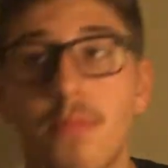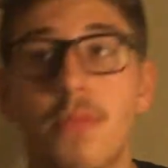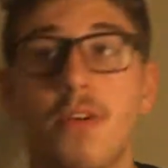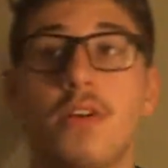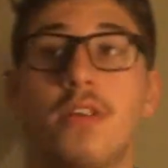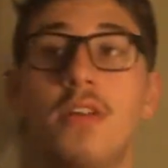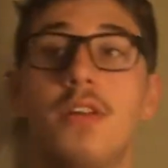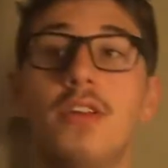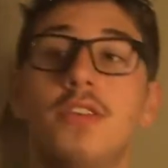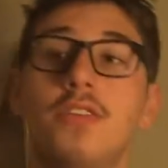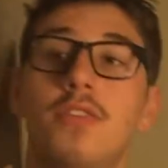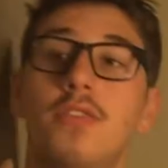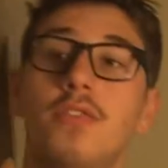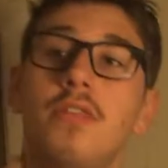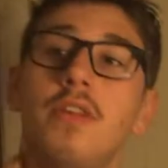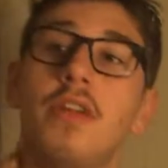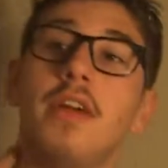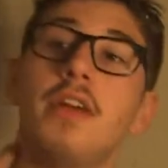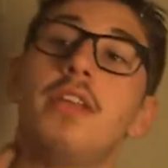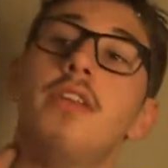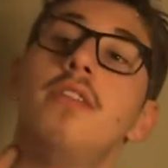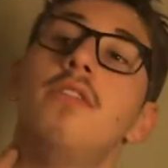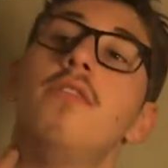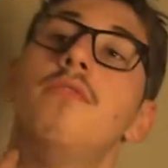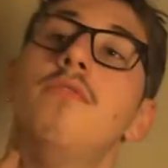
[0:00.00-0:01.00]
I'm gonna show you
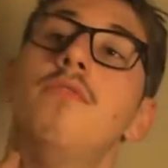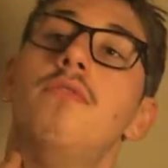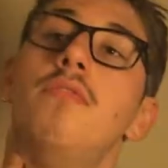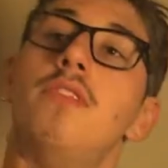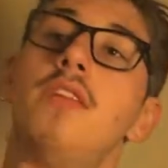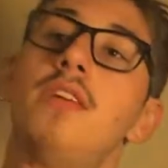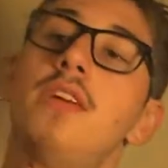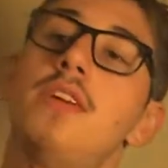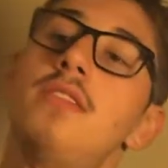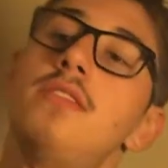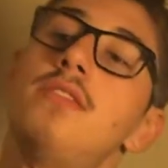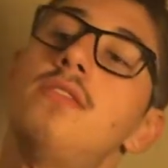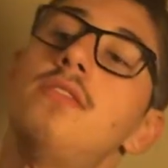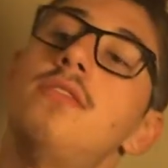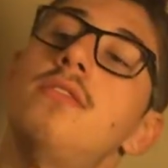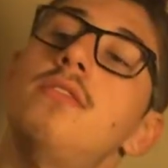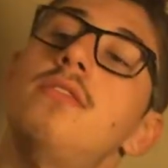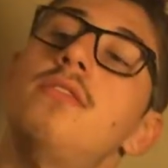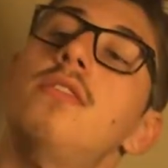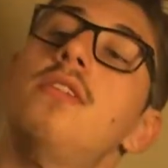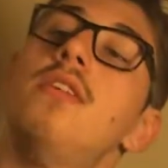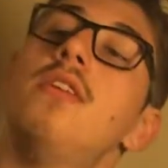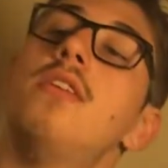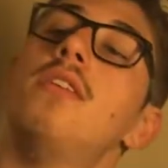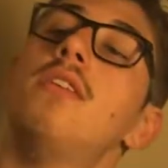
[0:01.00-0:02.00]
how to do
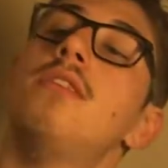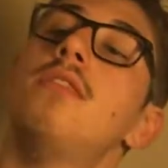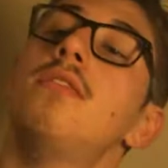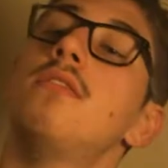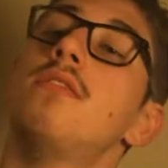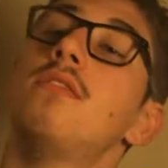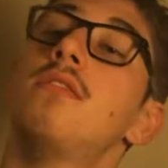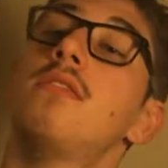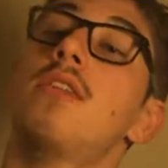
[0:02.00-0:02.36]
this, the